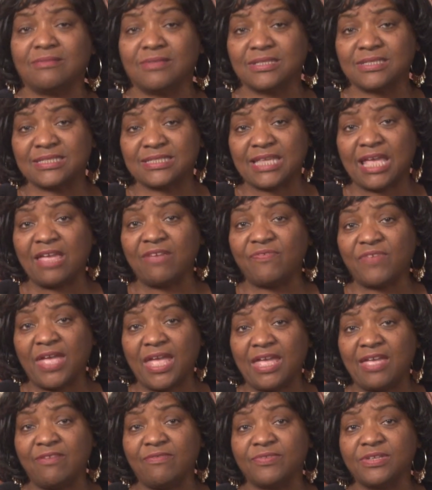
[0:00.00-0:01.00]
the safe
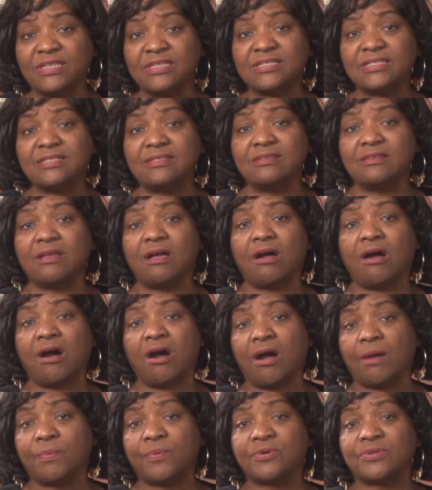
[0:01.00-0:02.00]
havens,
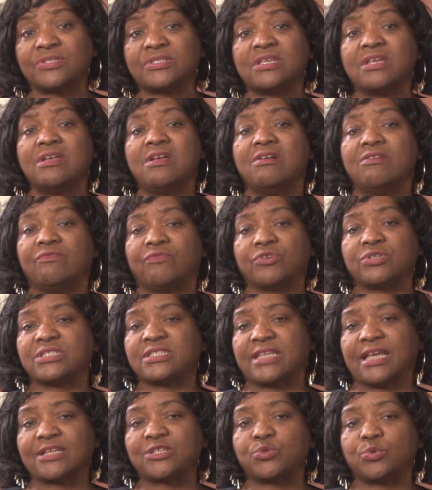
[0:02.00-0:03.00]
harbors for
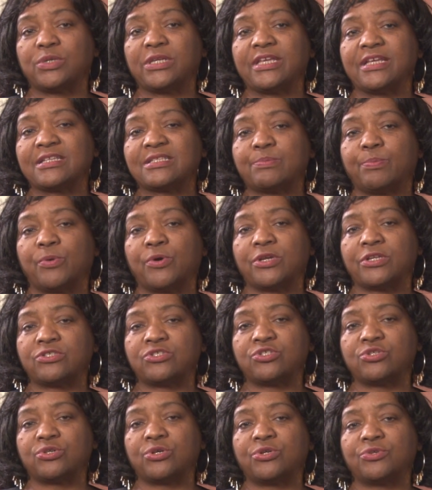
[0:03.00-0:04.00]
sexually exploited
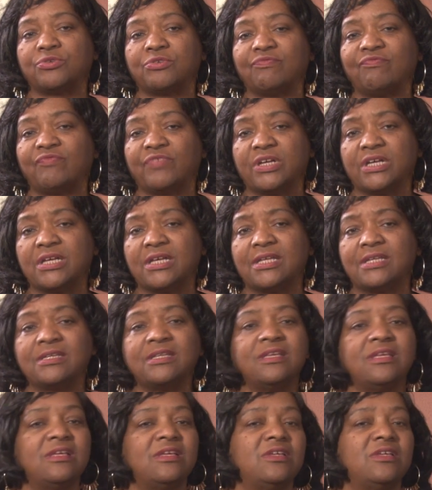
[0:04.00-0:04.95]
children fund